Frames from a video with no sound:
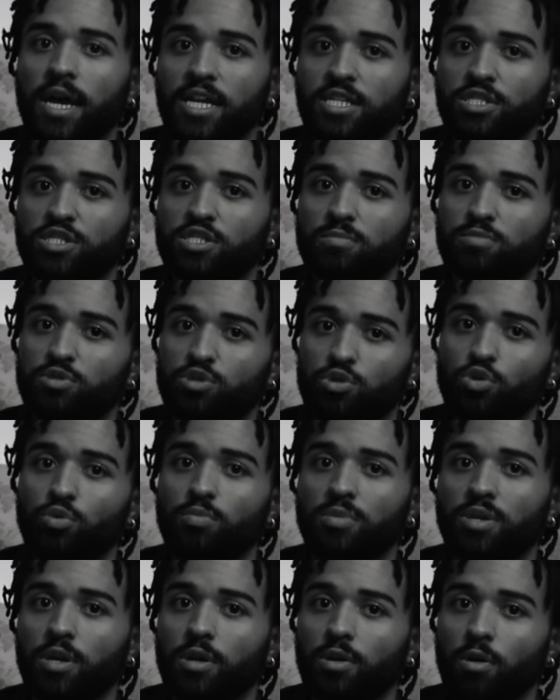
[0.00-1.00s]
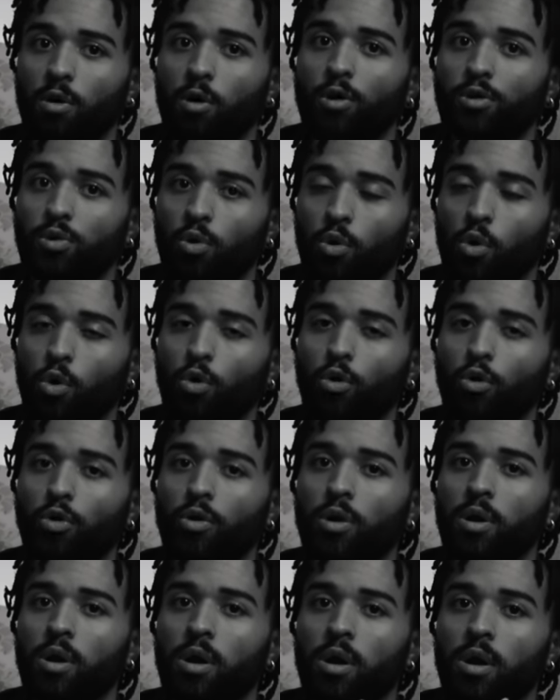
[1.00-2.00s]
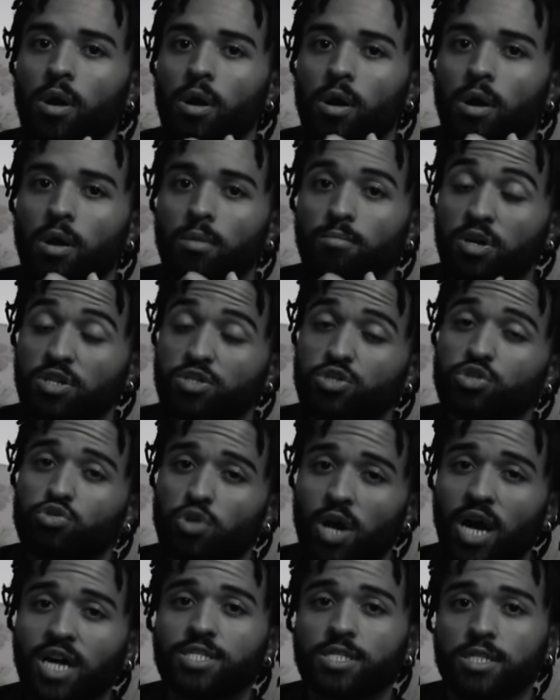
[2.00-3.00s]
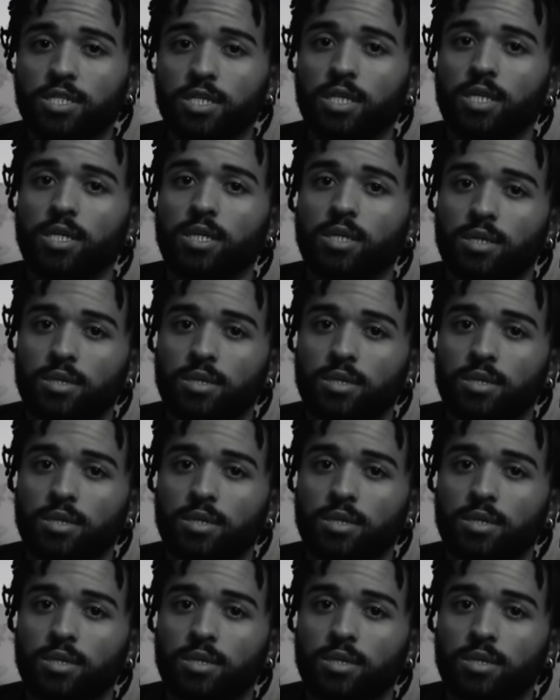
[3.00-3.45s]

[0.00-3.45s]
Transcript: and subsumed in art horror monstrosity.